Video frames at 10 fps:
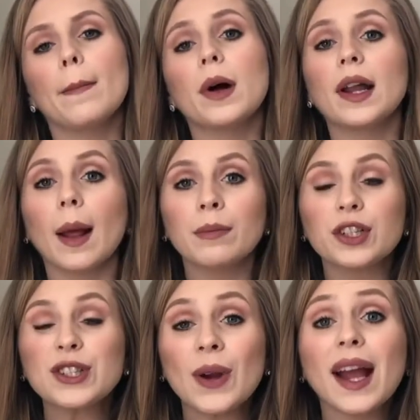But I'm
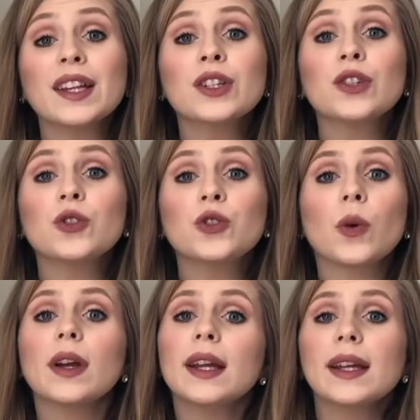just trying to
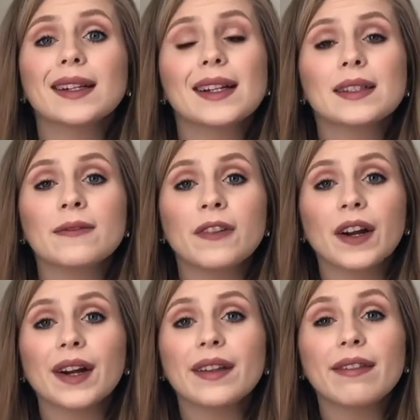enjoy it because I'm
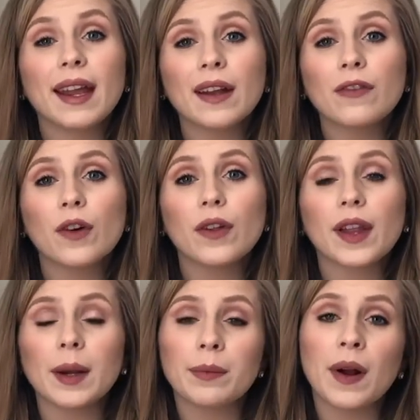very thankful
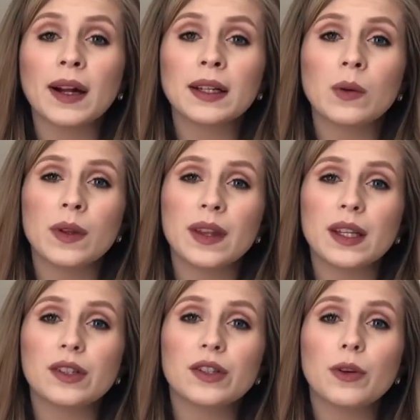that I'm pregnant with
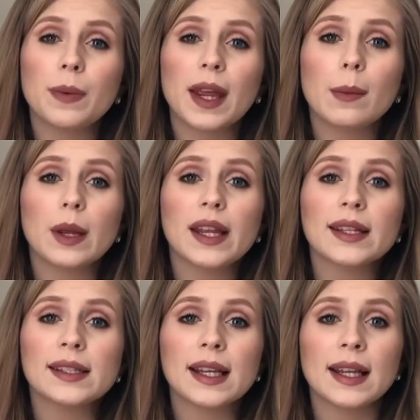these two
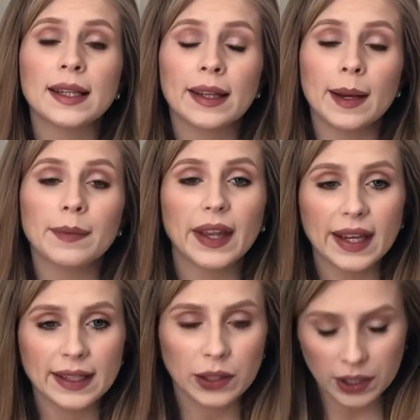babies and that I'm
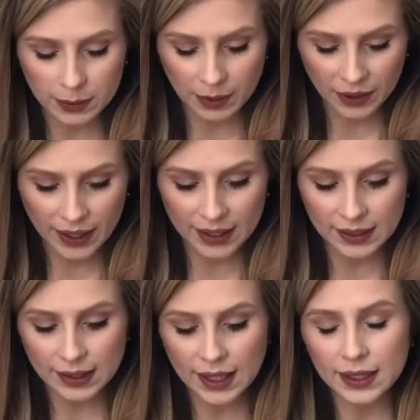getting to
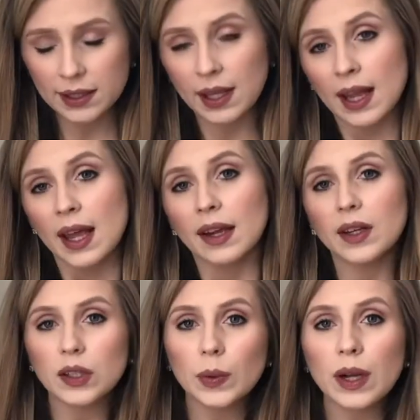experience this,
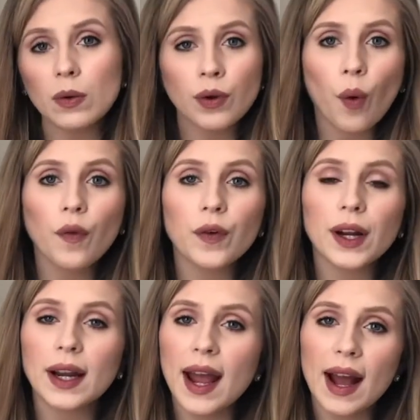because we don't know if we're
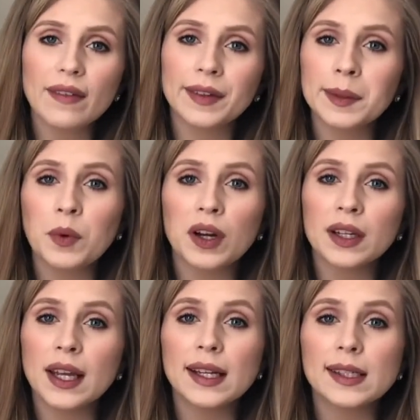gonna have any more
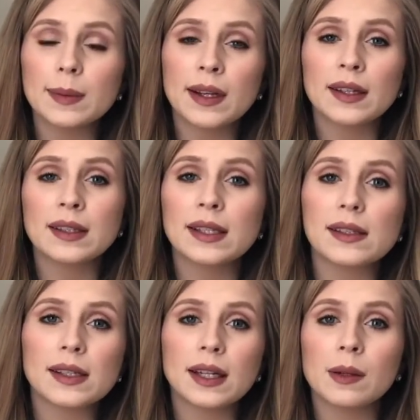kids, because
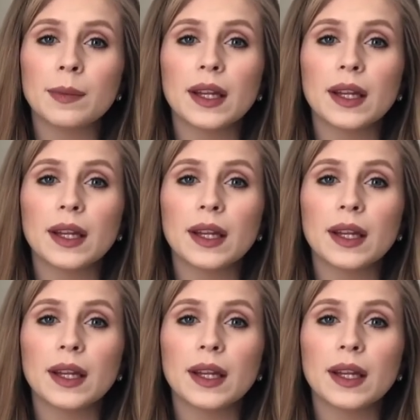this is gonna